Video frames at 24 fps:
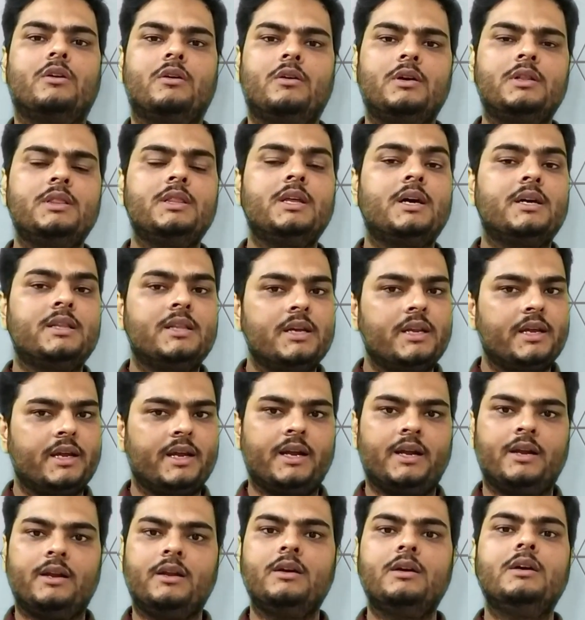On the other
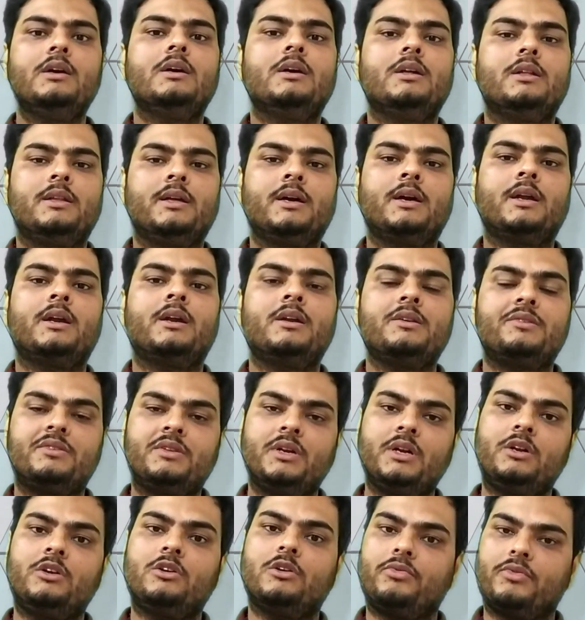hand, there are a
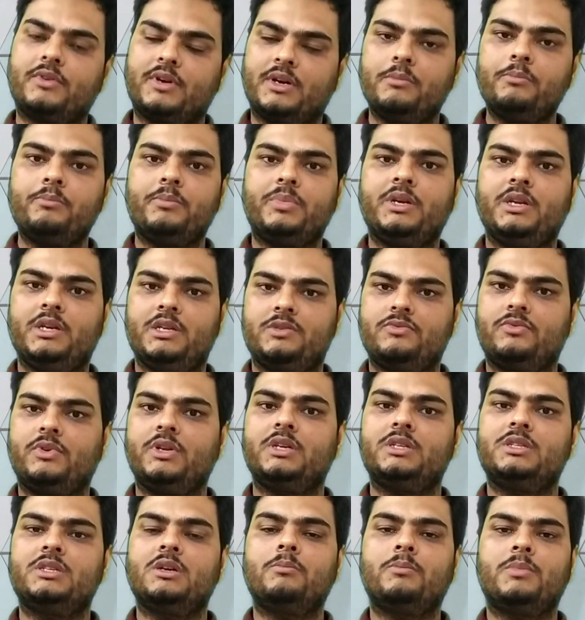set of companies, for
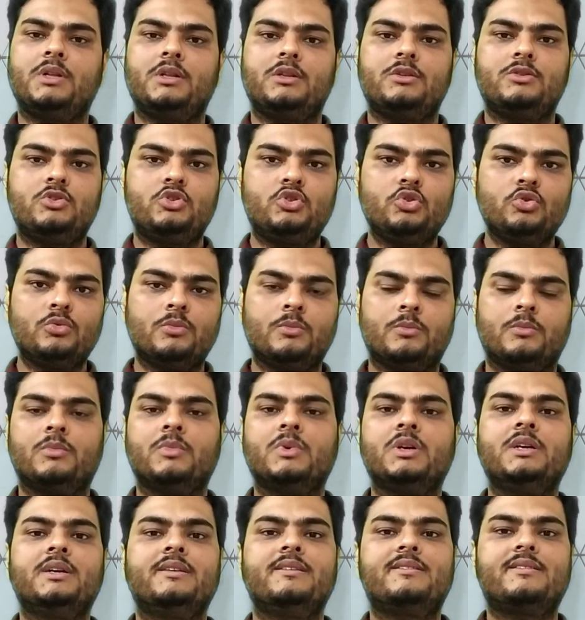example,
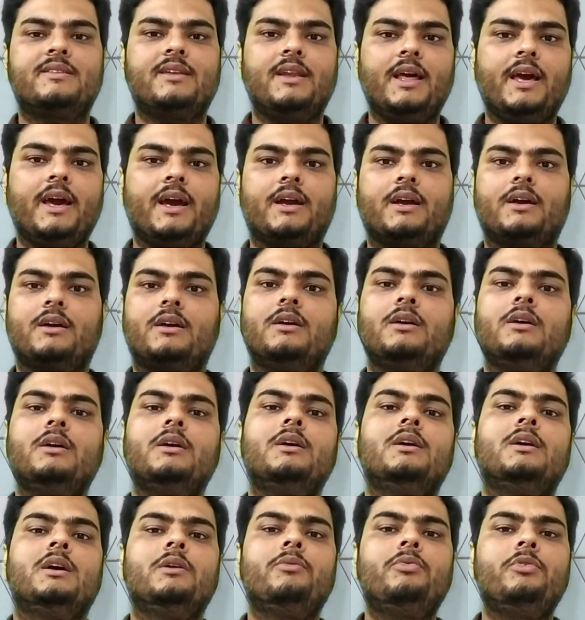Zoom, Slack.
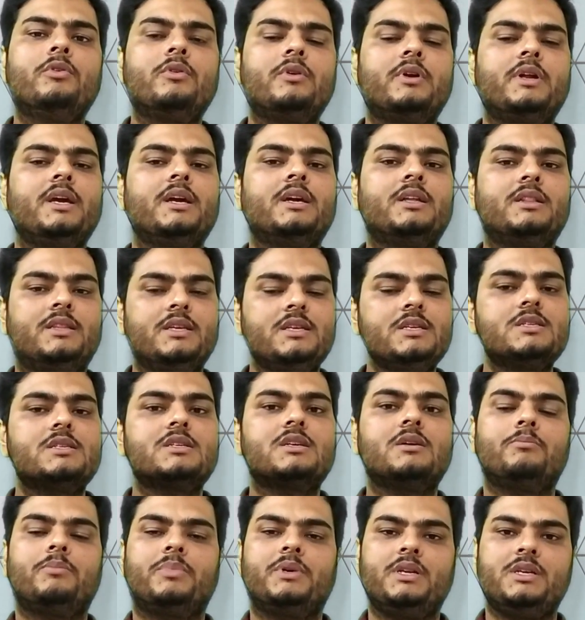If you take these
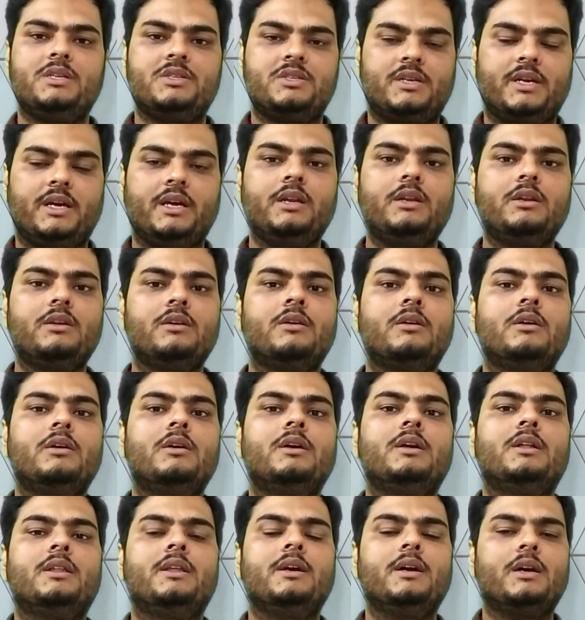companies, right,
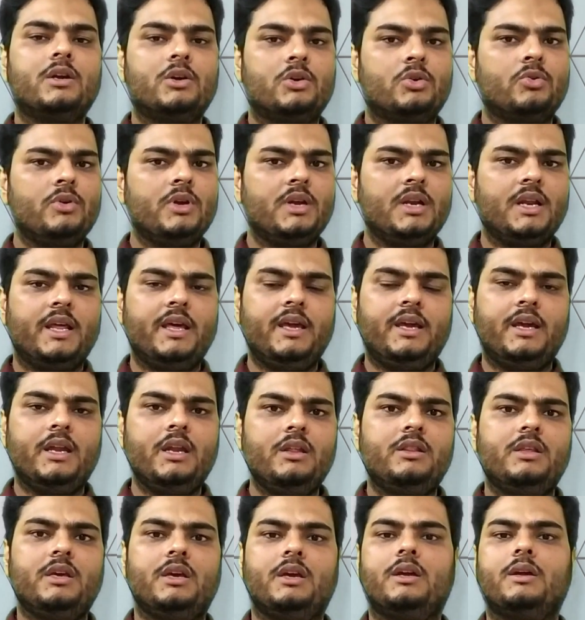they are growing like
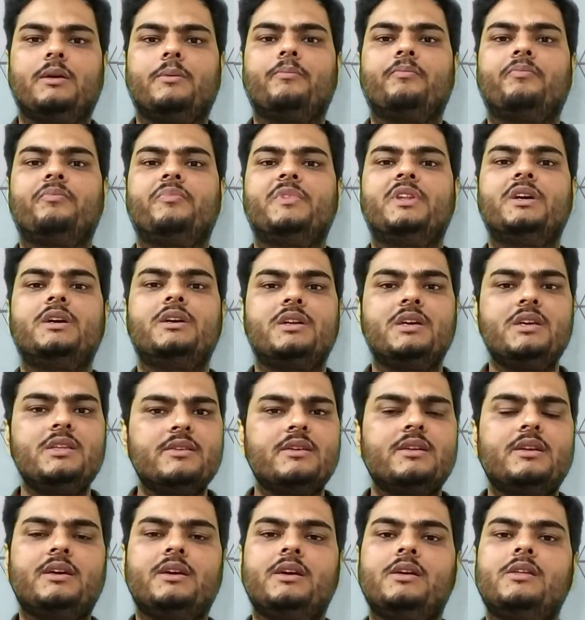anything. The
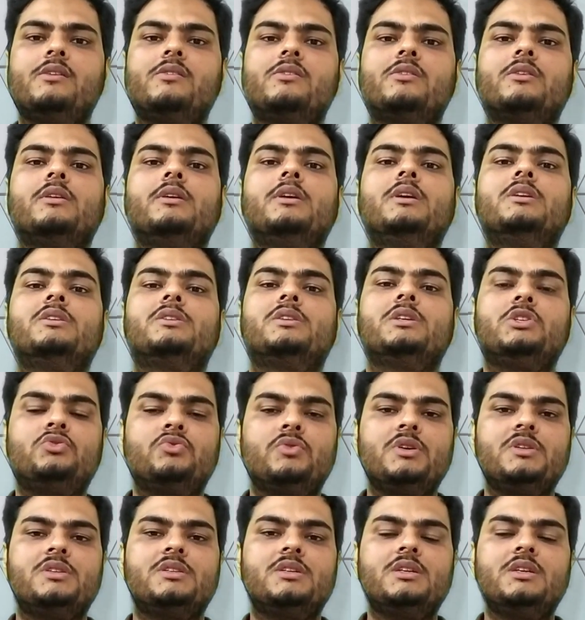reason is
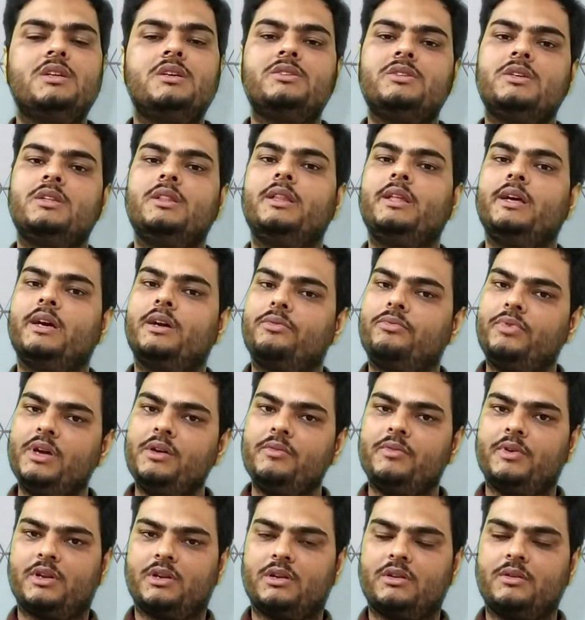situation is in their
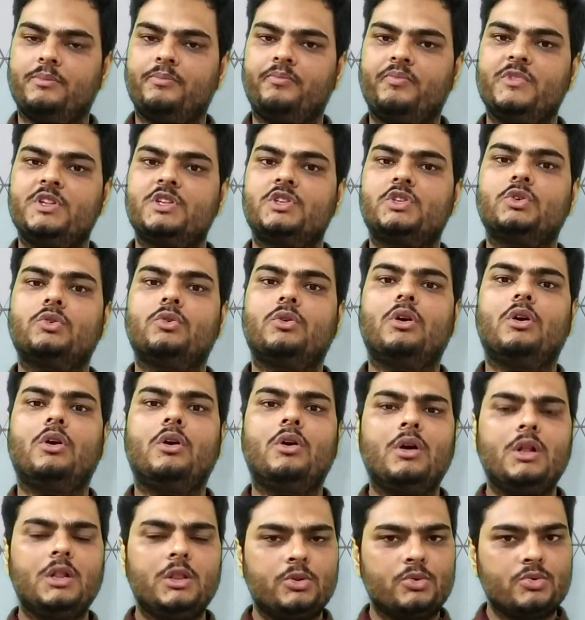favor. So
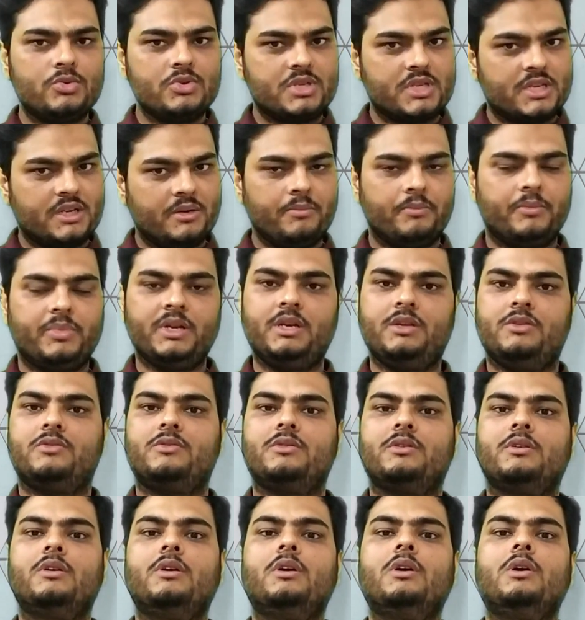all those
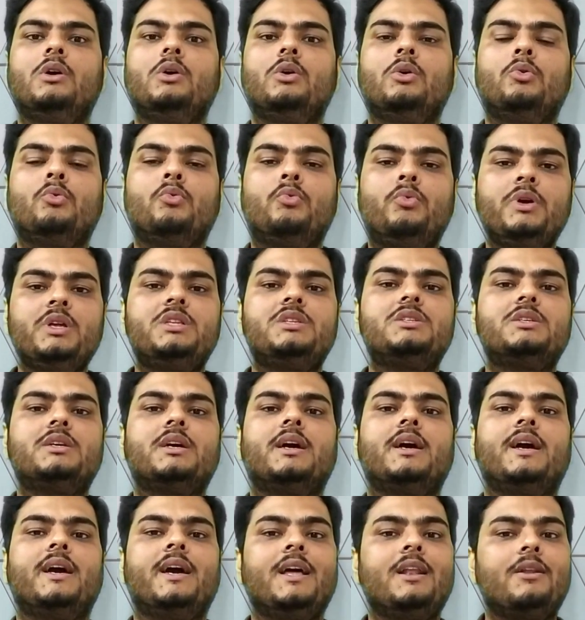companies which
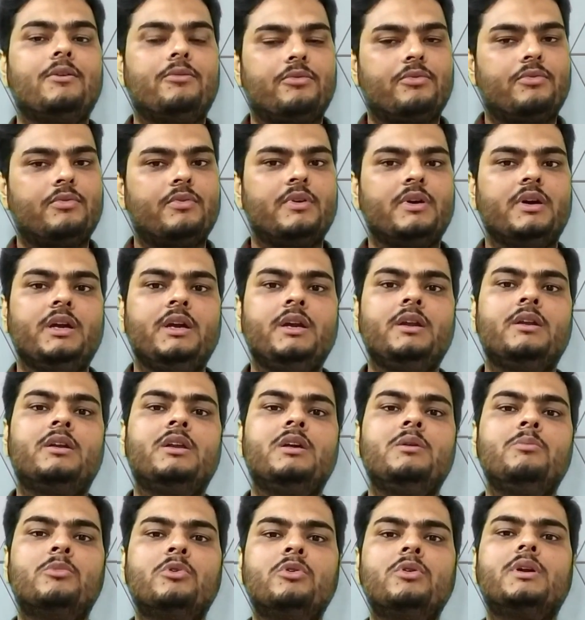help in
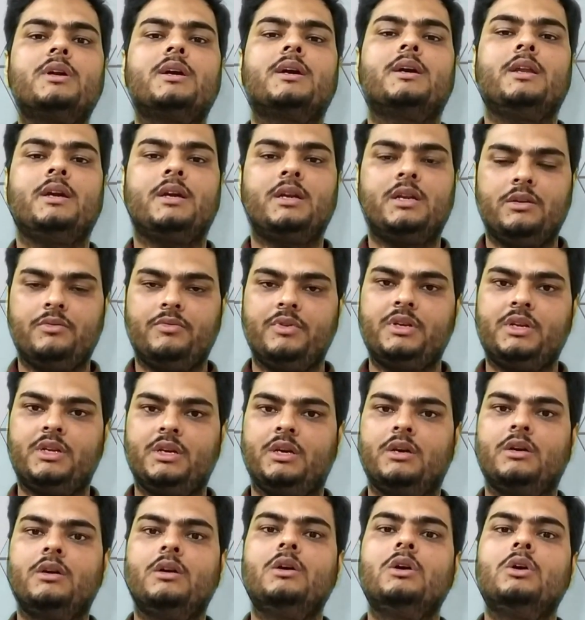remote
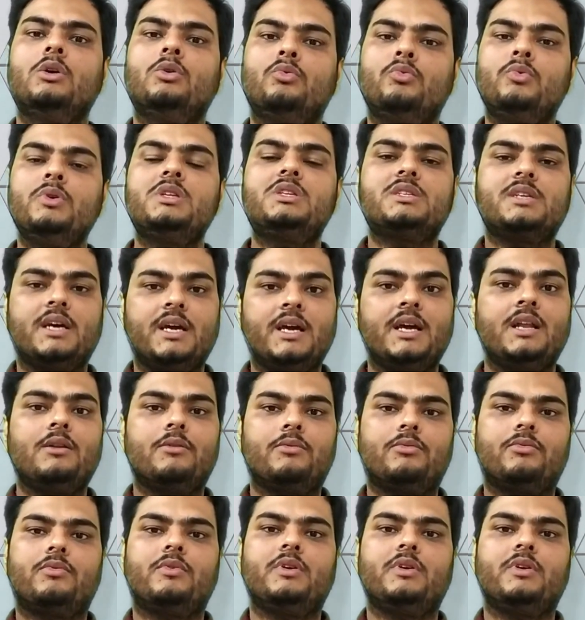connectivity, which help